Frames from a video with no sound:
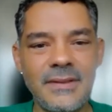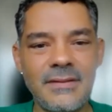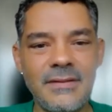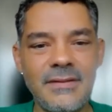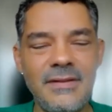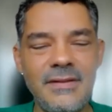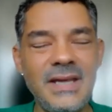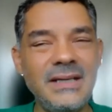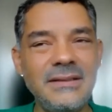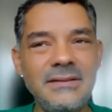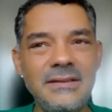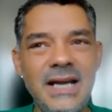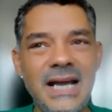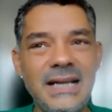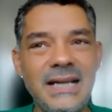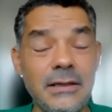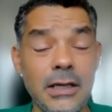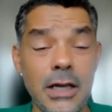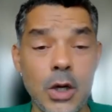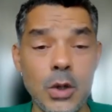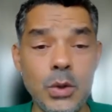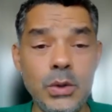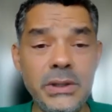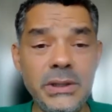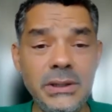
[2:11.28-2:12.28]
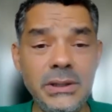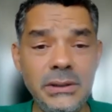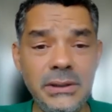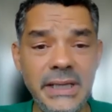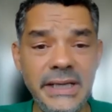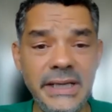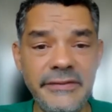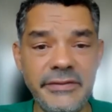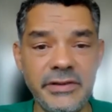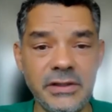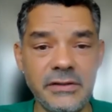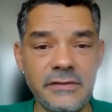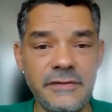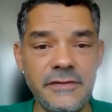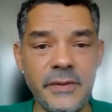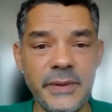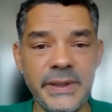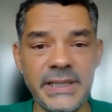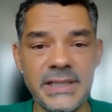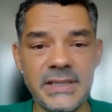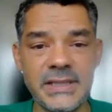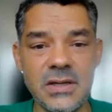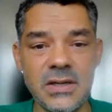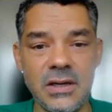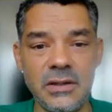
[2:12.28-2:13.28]
Then at local level, for
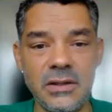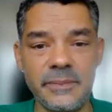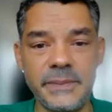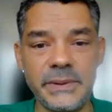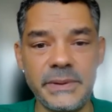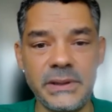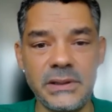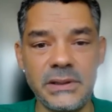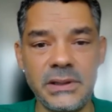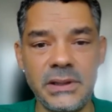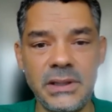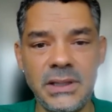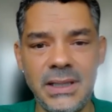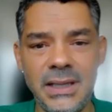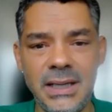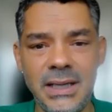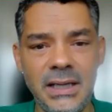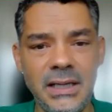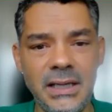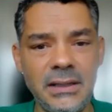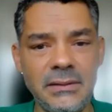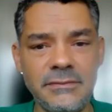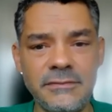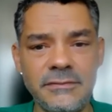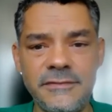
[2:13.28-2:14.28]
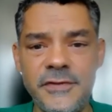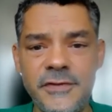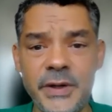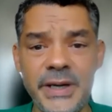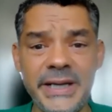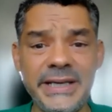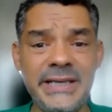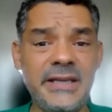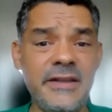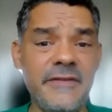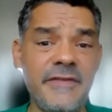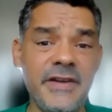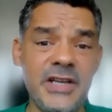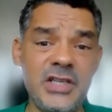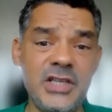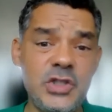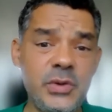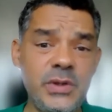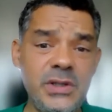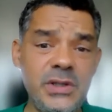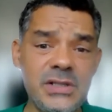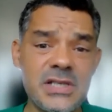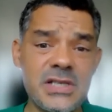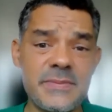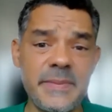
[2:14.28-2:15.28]
example, for
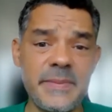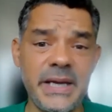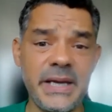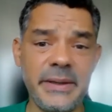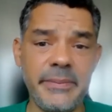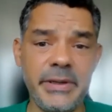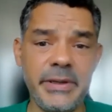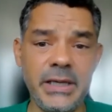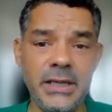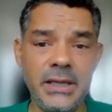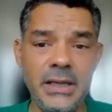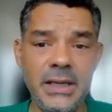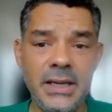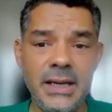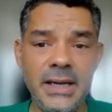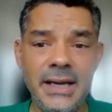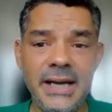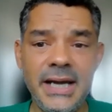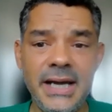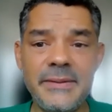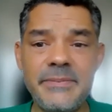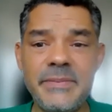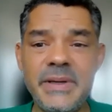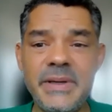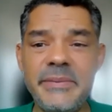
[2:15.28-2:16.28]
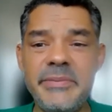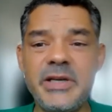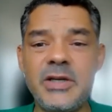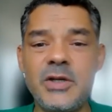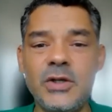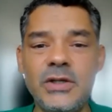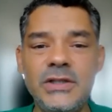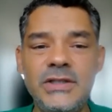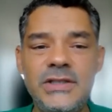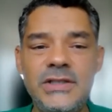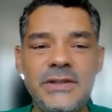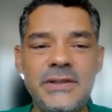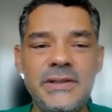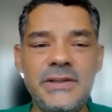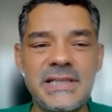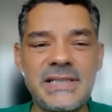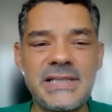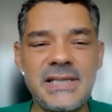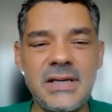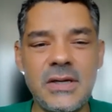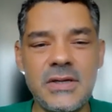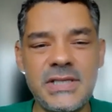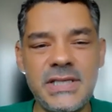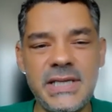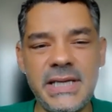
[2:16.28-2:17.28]
individuals, maybe it may be good to
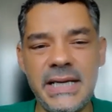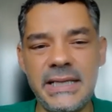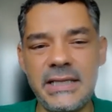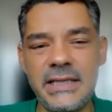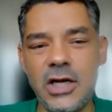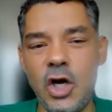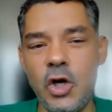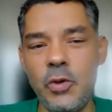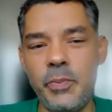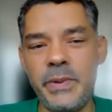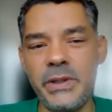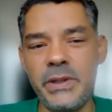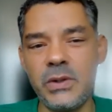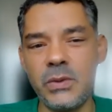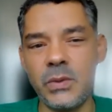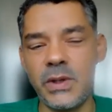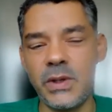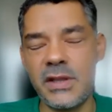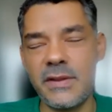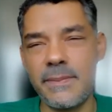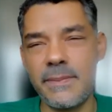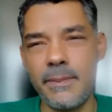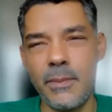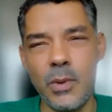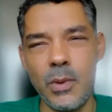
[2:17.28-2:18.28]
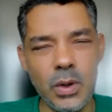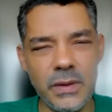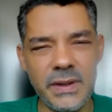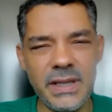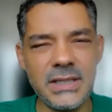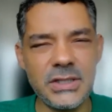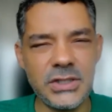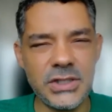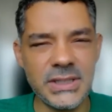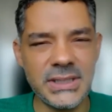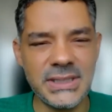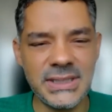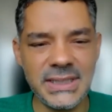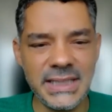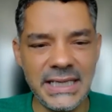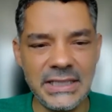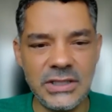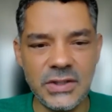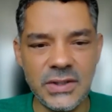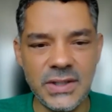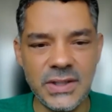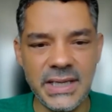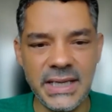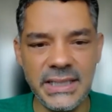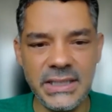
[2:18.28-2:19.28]
associate open with more than just
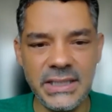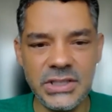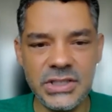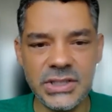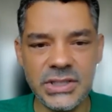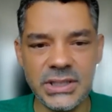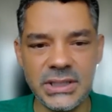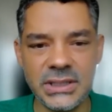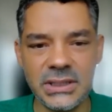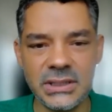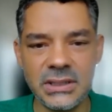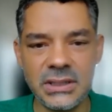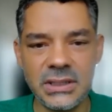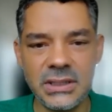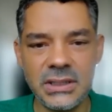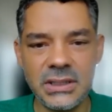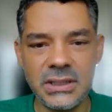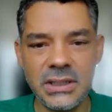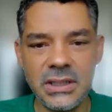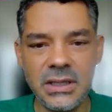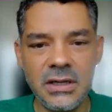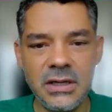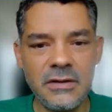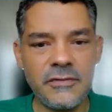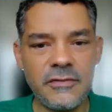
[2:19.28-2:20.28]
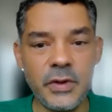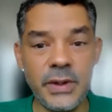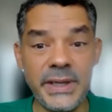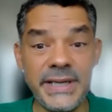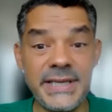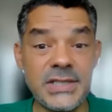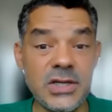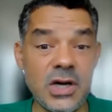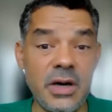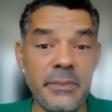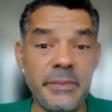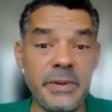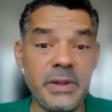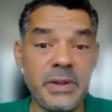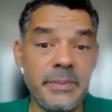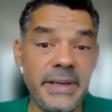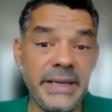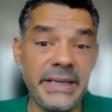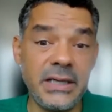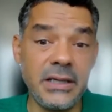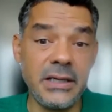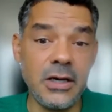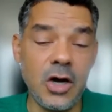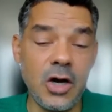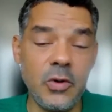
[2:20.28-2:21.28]
education. For example,
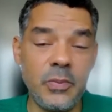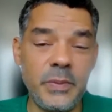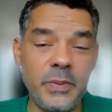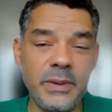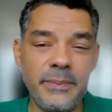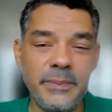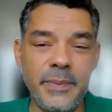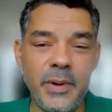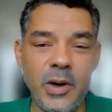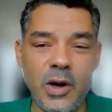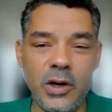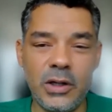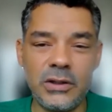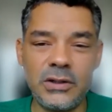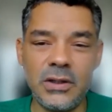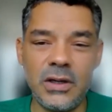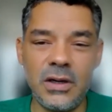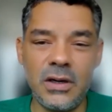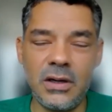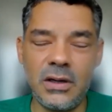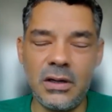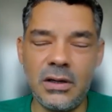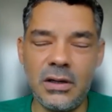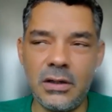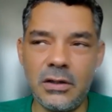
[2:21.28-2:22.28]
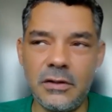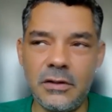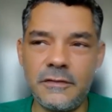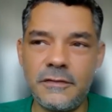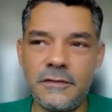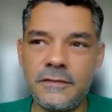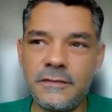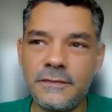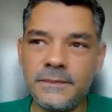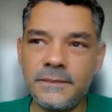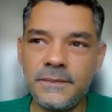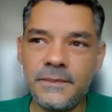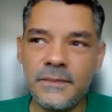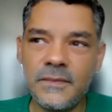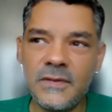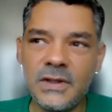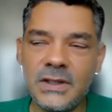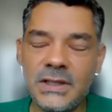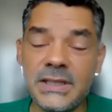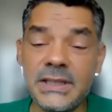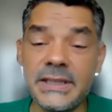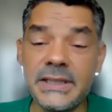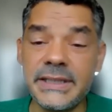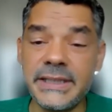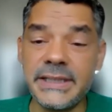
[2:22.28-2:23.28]
making open part of
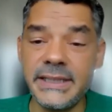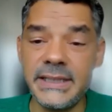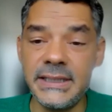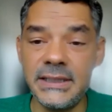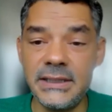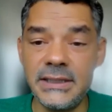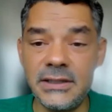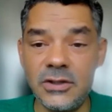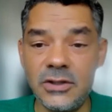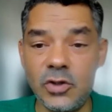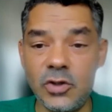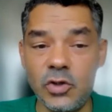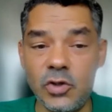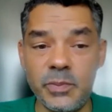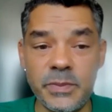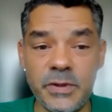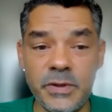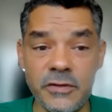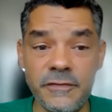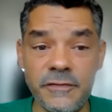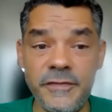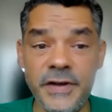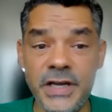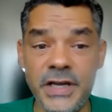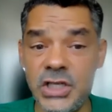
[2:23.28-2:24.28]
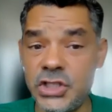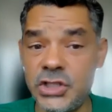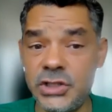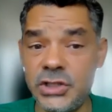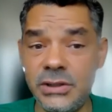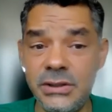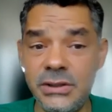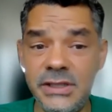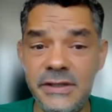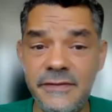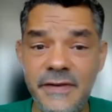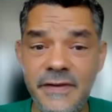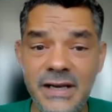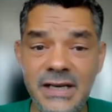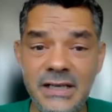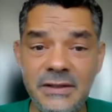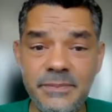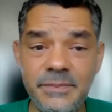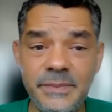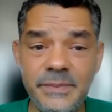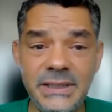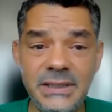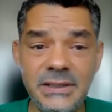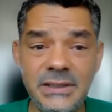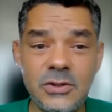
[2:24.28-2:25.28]
career or professional
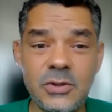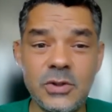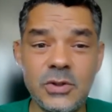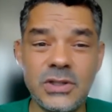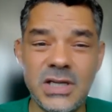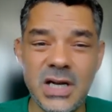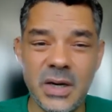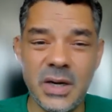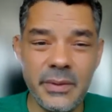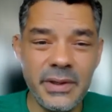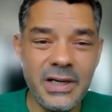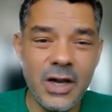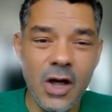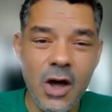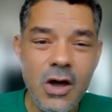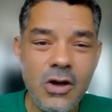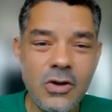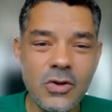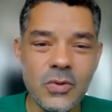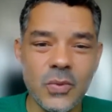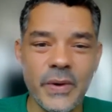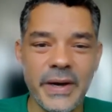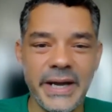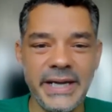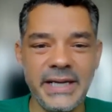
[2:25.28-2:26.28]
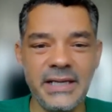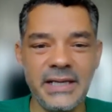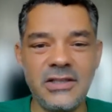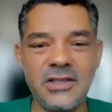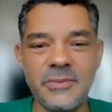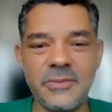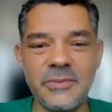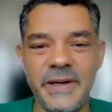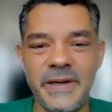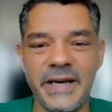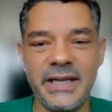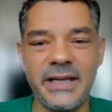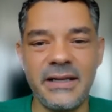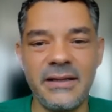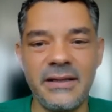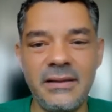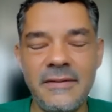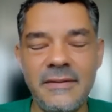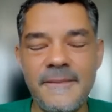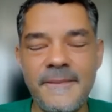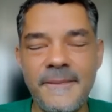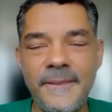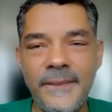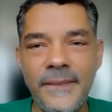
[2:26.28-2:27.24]
development could go a long way to bringing